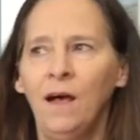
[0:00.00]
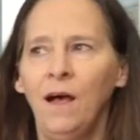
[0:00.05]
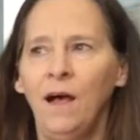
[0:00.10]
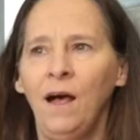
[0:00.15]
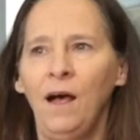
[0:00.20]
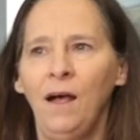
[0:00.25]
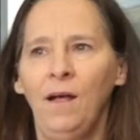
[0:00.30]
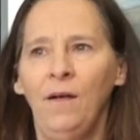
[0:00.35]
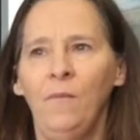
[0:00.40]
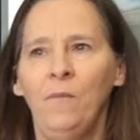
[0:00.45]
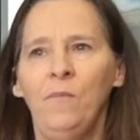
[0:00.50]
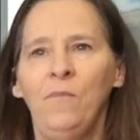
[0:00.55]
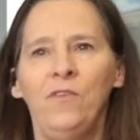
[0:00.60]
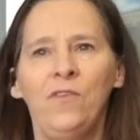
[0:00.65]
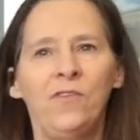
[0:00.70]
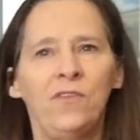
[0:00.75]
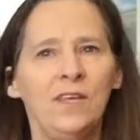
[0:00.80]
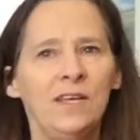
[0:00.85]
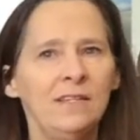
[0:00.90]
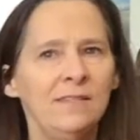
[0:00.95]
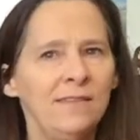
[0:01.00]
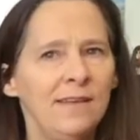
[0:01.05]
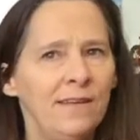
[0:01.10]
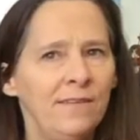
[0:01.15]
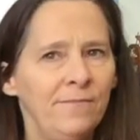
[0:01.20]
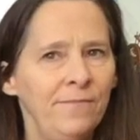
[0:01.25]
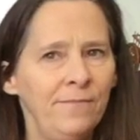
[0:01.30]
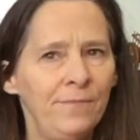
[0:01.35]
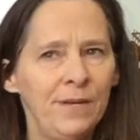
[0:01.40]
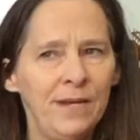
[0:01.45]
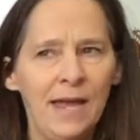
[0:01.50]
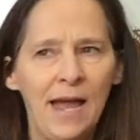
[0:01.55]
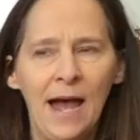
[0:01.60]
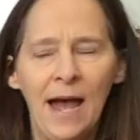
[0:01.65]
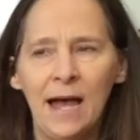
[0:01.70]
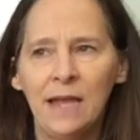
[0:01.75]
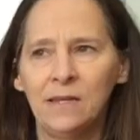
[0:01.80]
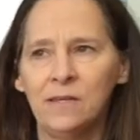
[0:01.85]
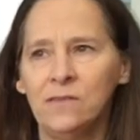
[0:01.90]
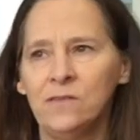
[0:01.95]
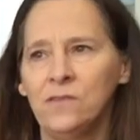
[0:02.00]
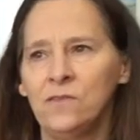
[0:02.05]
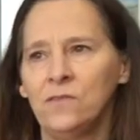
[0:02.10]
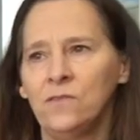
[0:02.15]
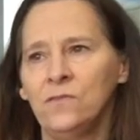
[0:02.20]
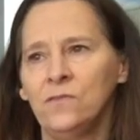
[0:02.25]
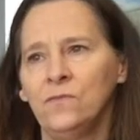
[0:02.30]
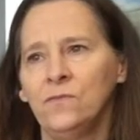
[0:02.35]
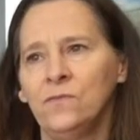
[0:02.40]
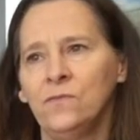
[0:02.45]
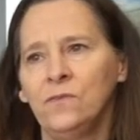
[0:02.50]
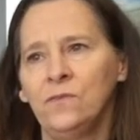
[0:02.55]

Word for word: um, the things that have been added to,